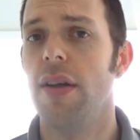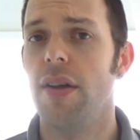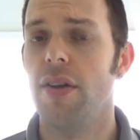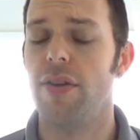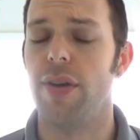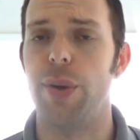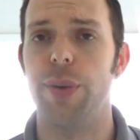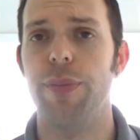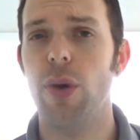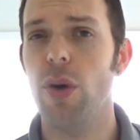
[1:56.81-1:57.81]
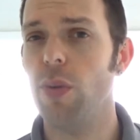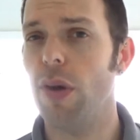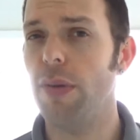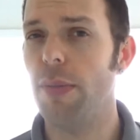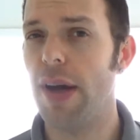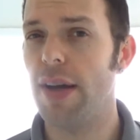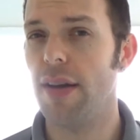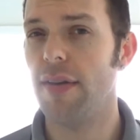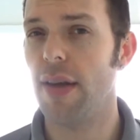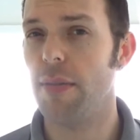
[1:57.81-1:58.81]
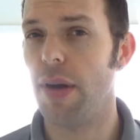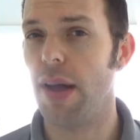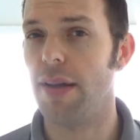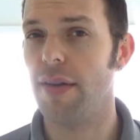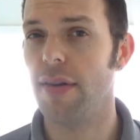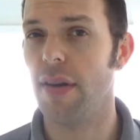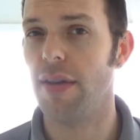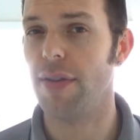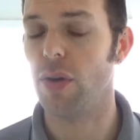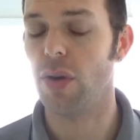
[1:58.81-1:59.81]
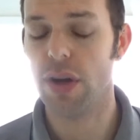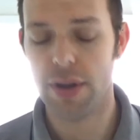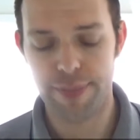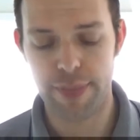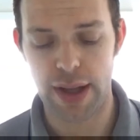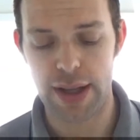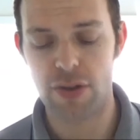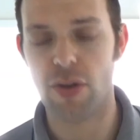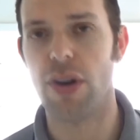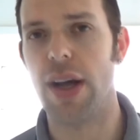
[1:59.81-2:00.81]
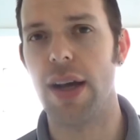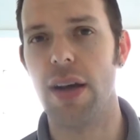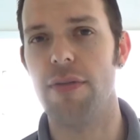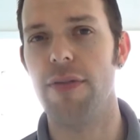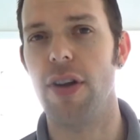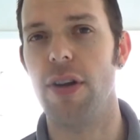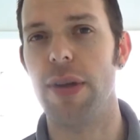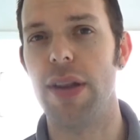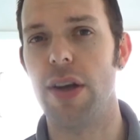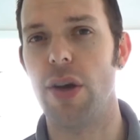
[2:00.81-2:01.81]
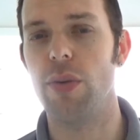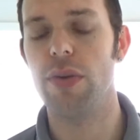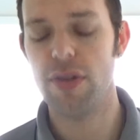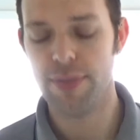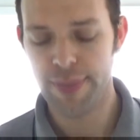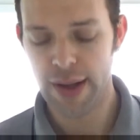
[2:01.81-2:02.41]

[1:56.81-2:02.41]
so could well be made in the same place. I'll have a look later on and confirm in the notes.